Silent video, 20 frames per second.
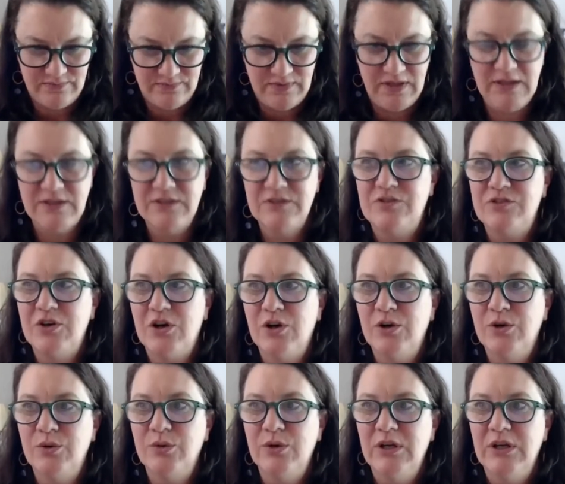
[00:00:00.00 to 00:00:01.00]
And
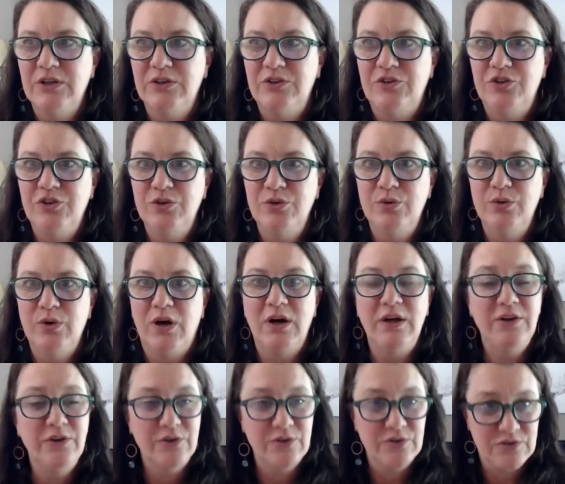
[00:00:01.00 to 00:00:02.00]
so to
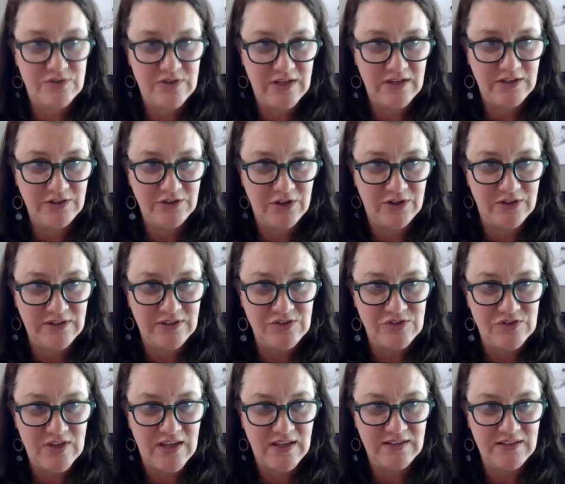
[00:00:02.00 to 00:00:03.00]
understand our
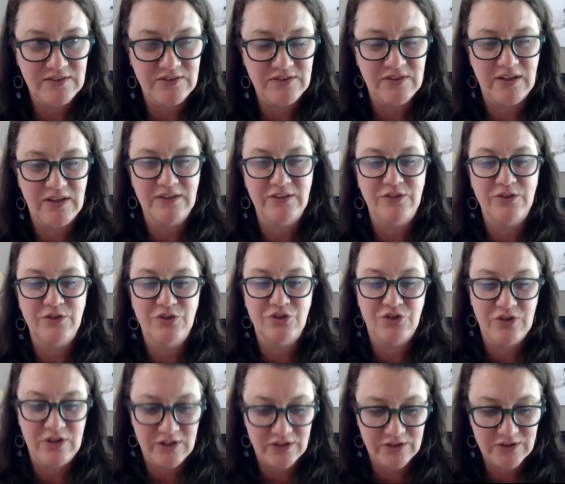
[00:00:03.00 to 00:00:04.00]
intent and to
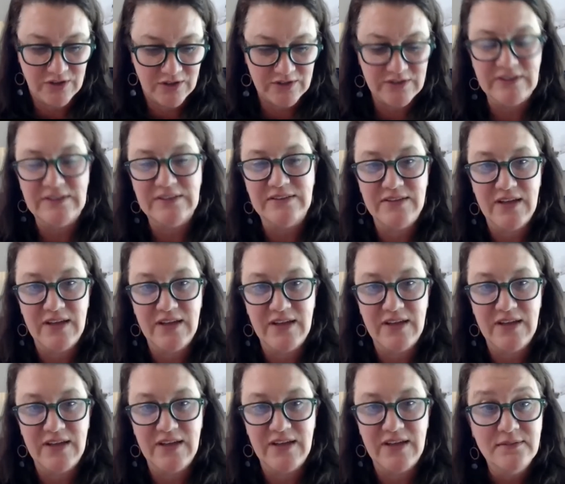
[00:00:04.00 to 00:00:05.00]
share our
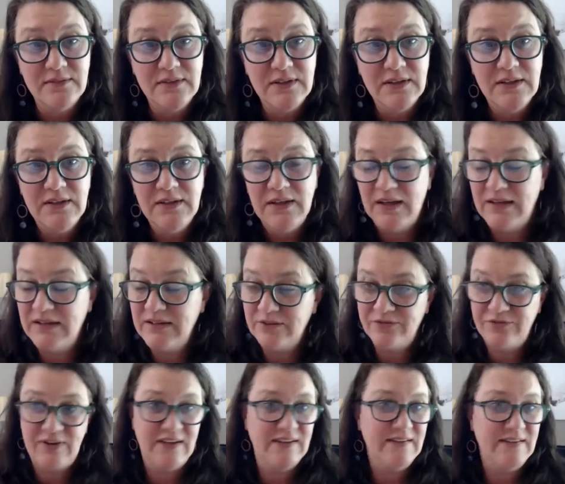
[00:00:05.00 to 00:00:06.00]
intent and to
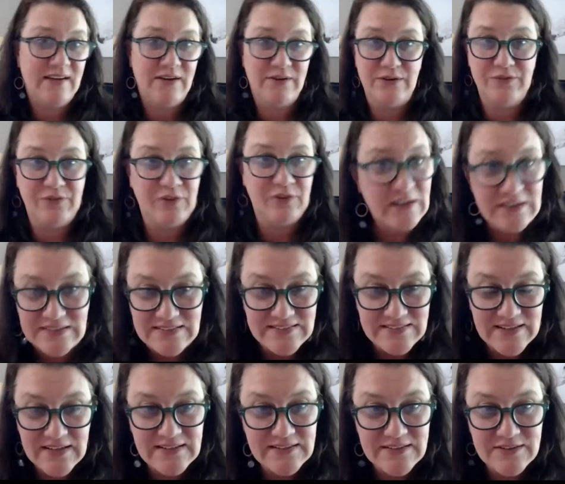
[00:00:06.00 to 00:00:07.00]
find out if our
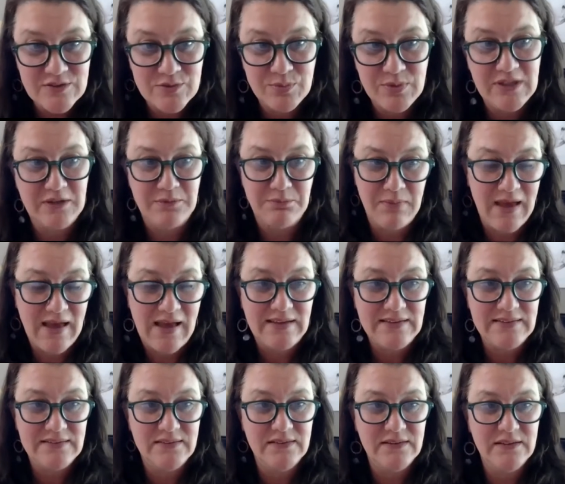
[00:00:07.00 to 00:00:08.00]
intent is being met
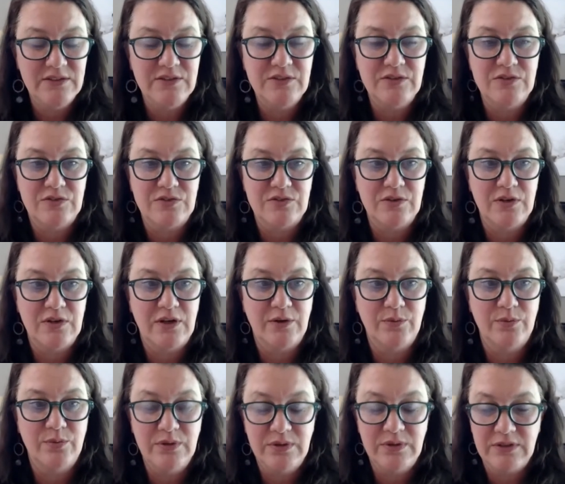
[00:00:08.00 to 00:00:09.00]
is a
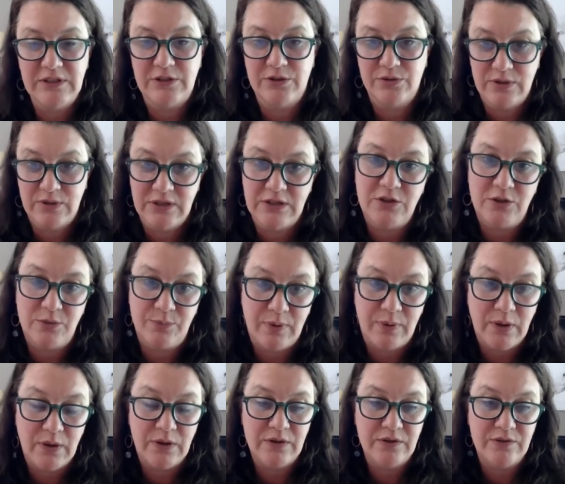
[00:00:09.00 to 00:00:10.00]
really critical
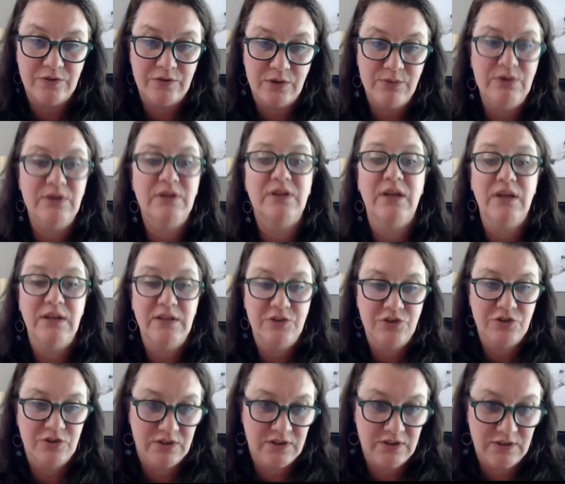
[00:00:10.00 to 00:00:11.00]
part of
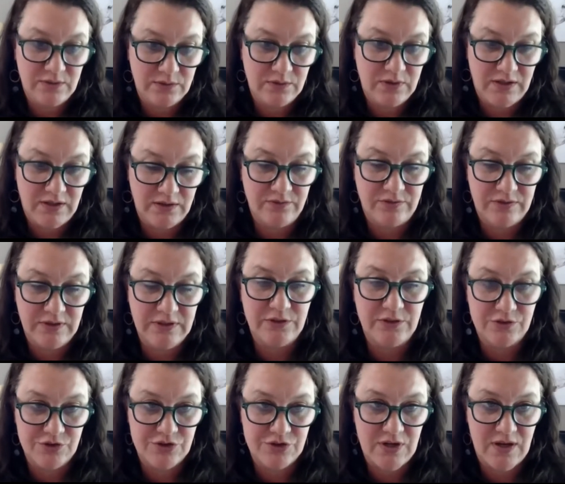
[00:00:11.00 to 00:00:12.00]
communication and, and of
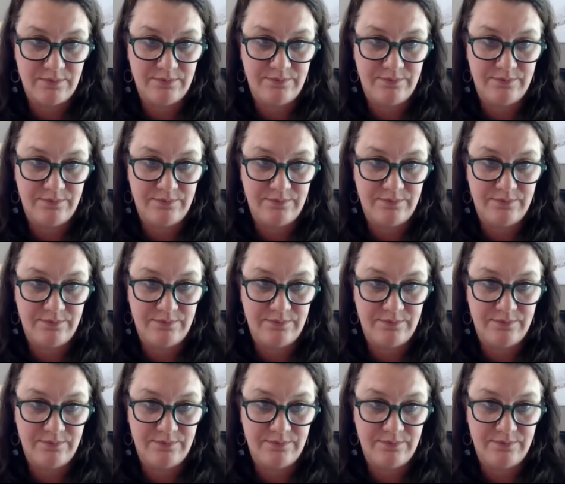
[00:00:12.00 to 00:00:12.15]
leadership.